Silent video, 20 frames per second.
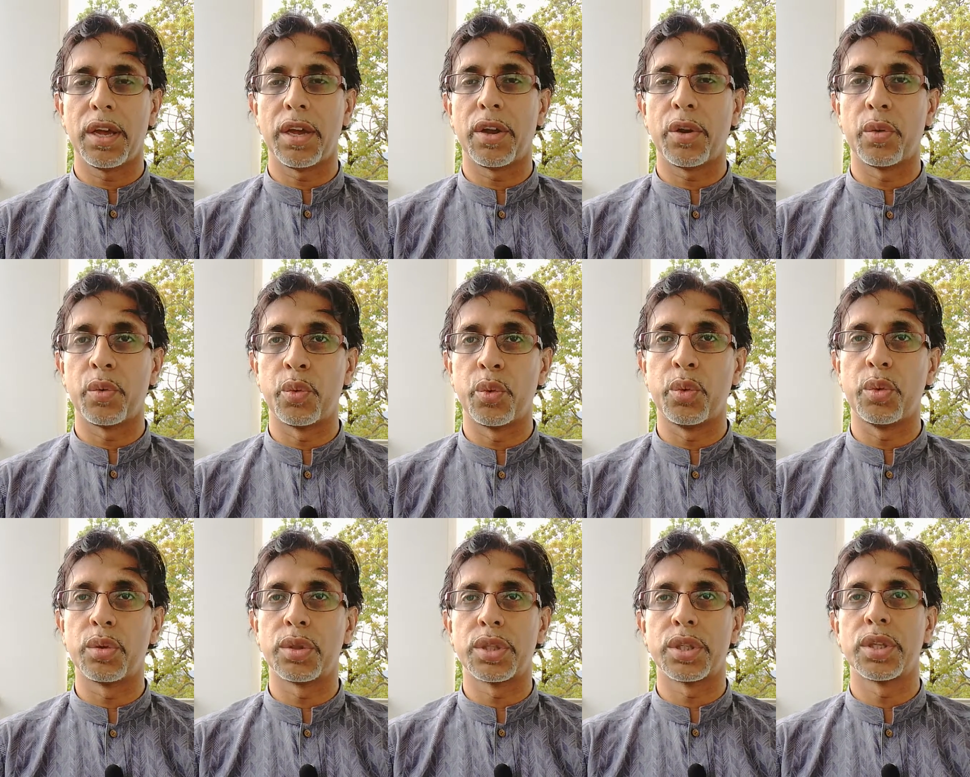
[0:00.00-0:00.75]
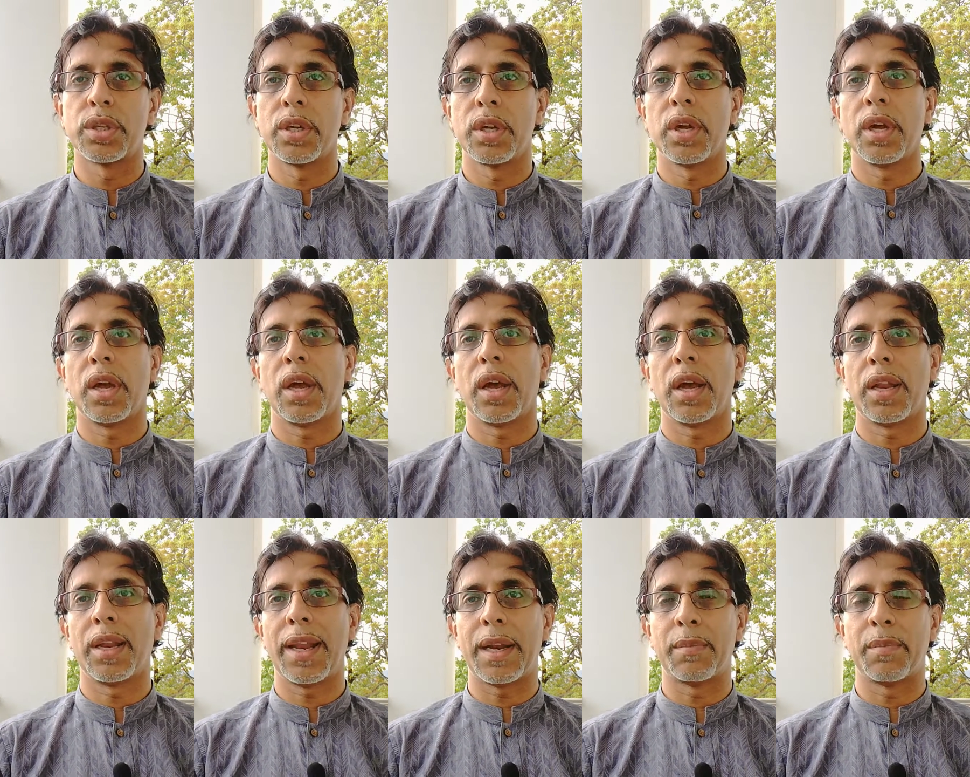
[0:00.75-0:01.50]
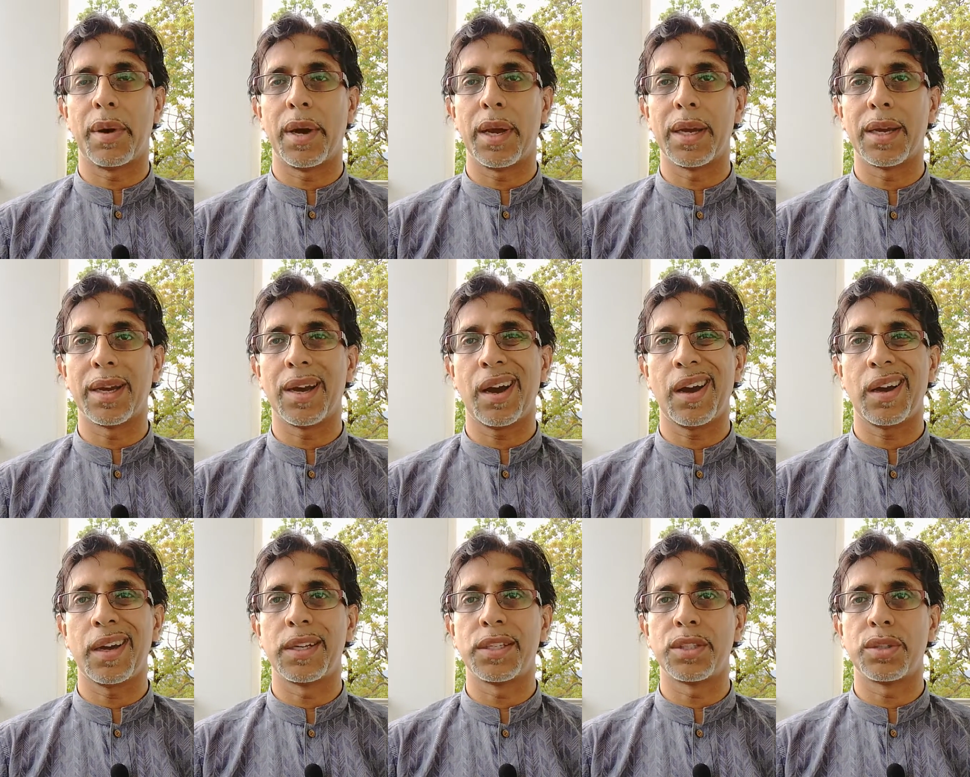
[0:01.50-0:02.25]
route led by a
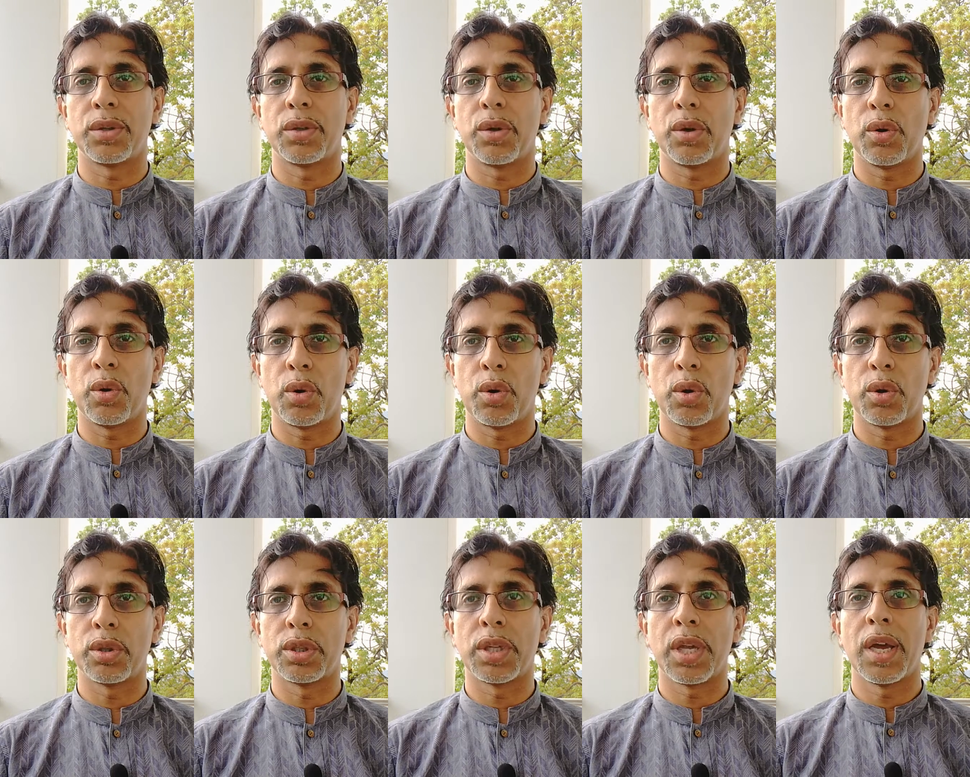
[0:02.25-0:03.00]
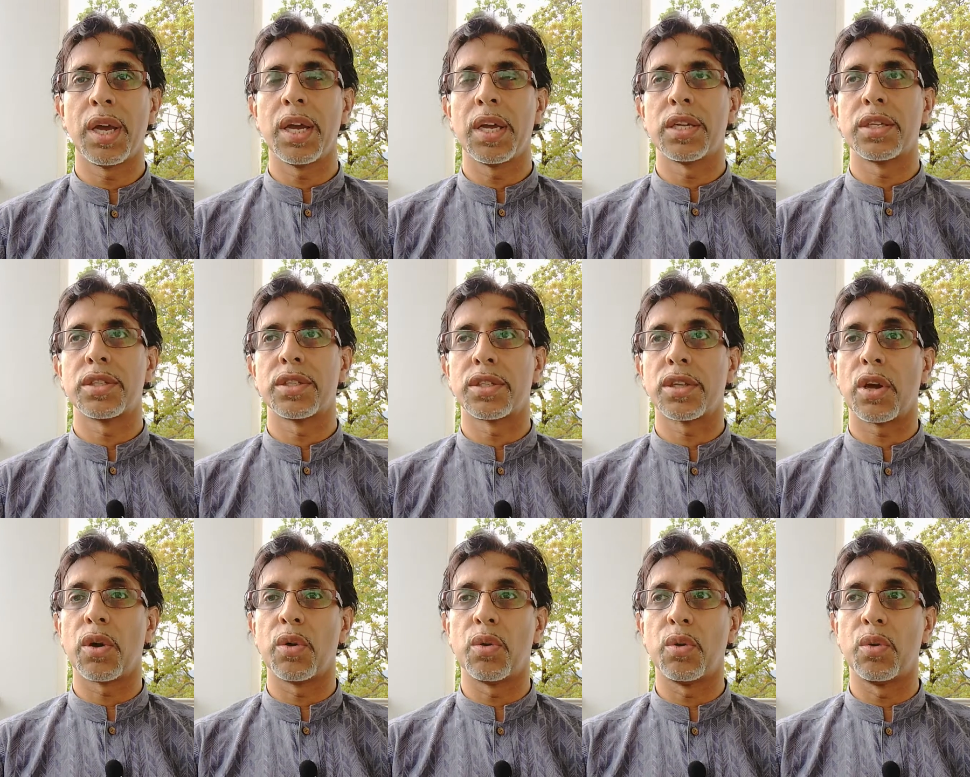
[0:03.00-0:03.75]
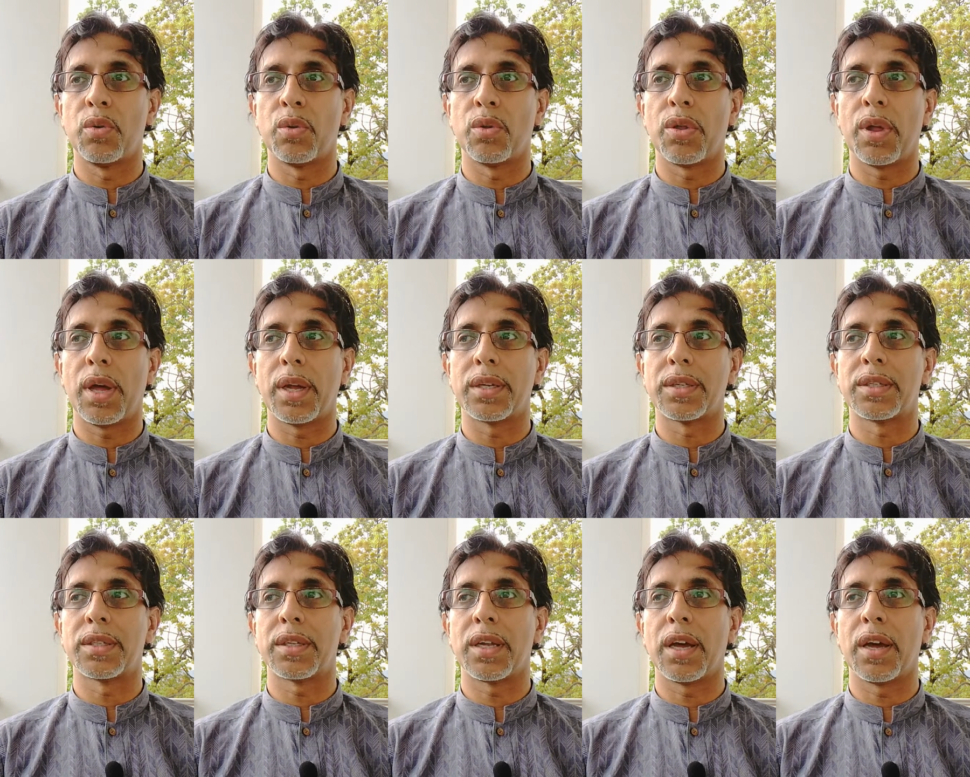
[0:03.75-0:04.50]
guide to Uhud, so
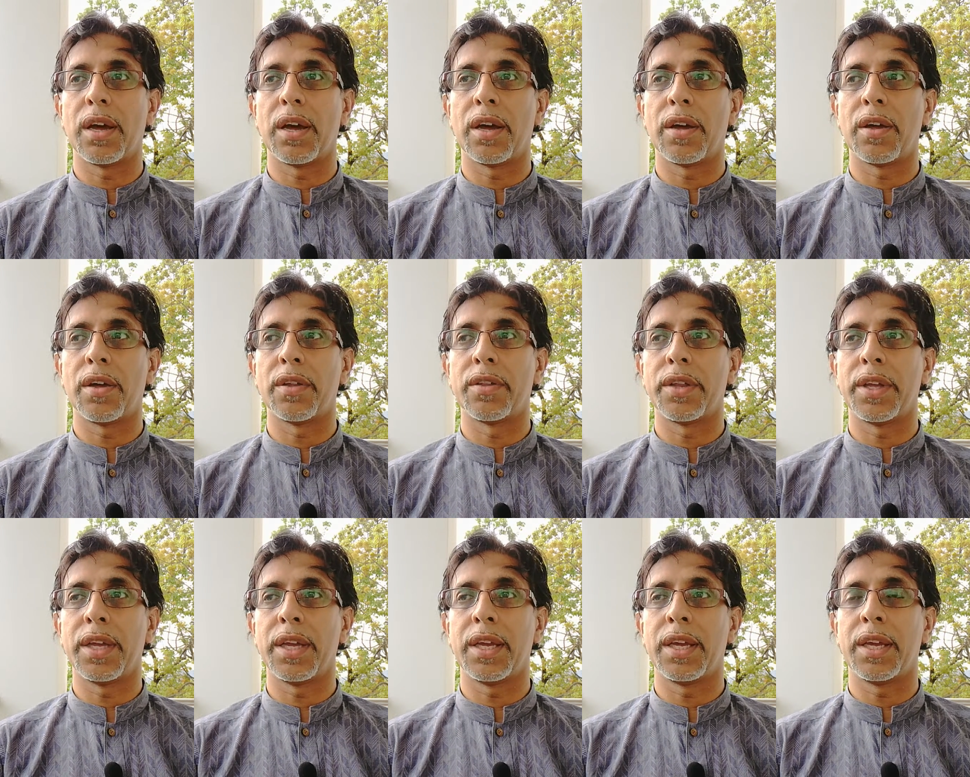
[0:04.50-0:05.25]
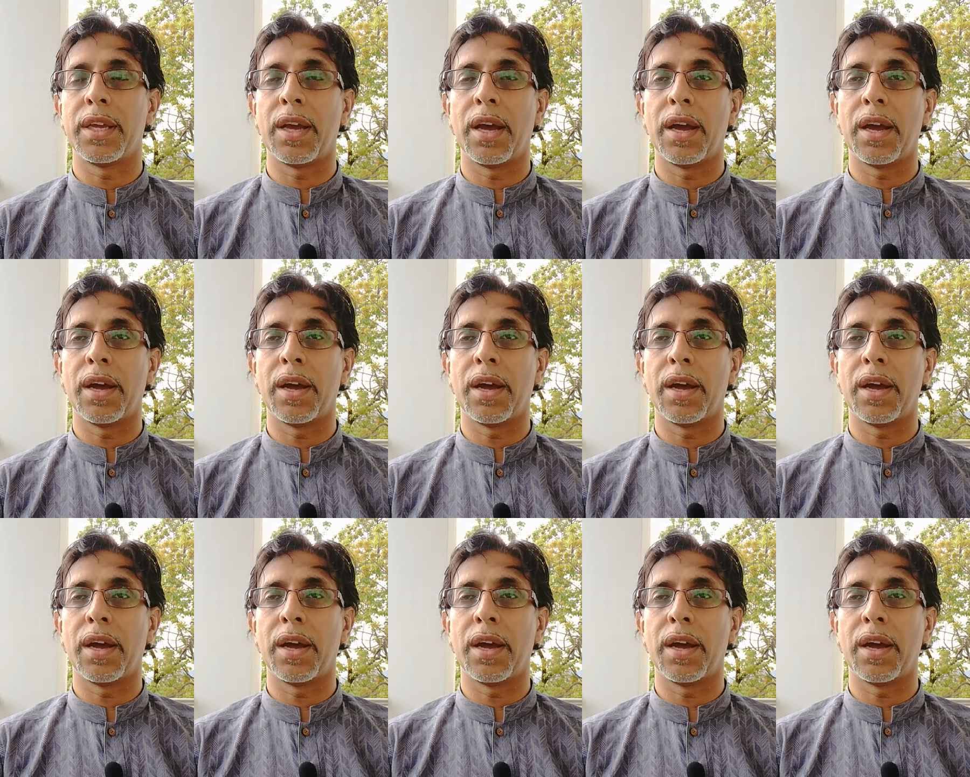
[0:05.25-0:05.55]
that the